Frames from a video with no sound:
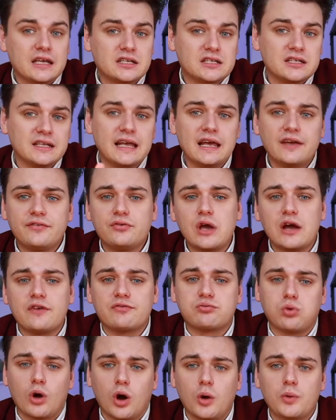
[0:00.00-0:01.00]
Actually, if you
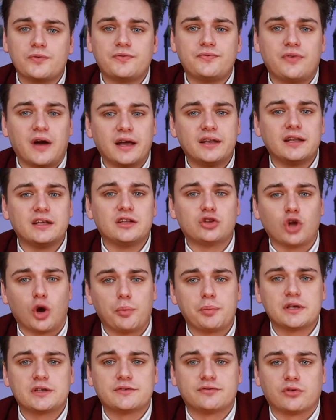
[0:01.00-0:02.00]
have problem finding
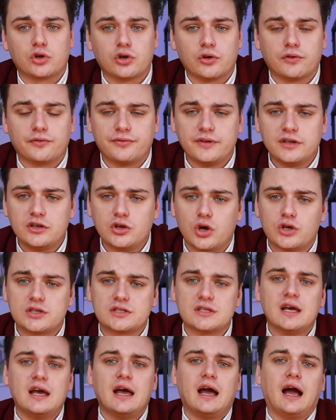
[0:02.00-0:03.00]
topics for your
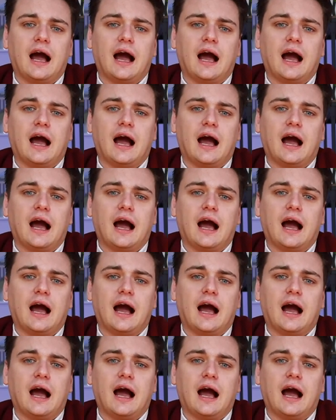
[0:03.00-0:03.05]
videos,